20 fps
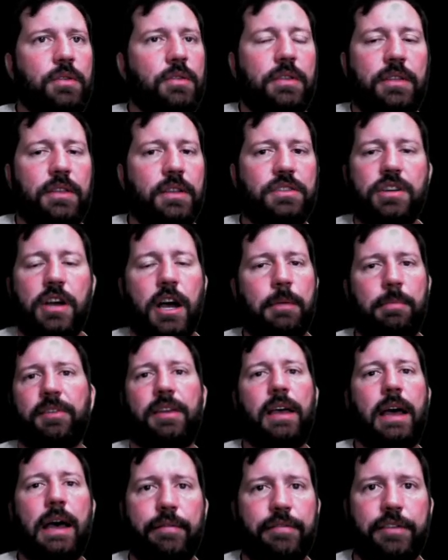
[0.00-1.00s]
the job is
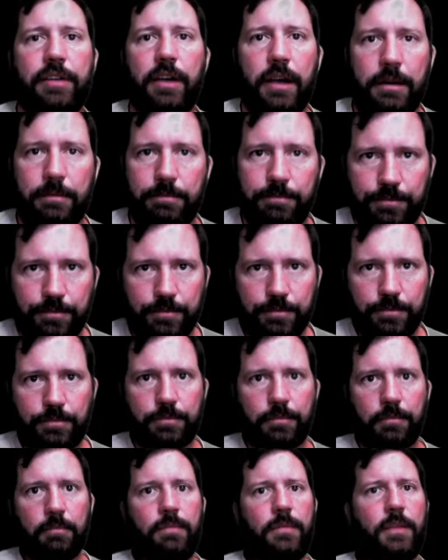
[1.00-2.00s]
half done.
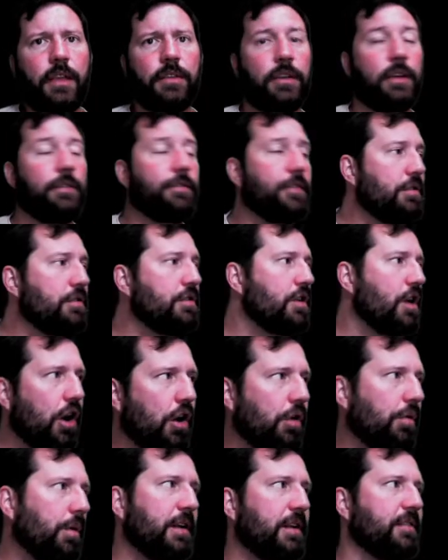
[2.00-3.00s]
So if you
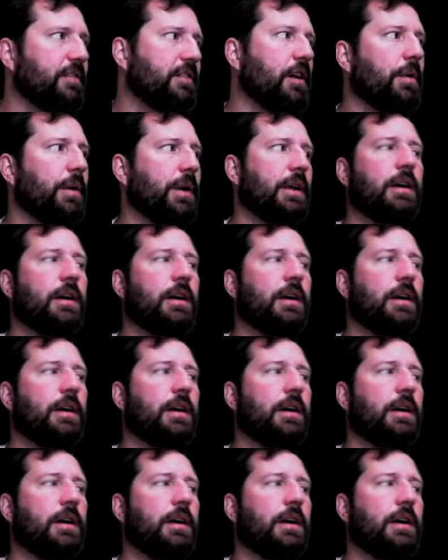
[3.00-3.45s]
know what is going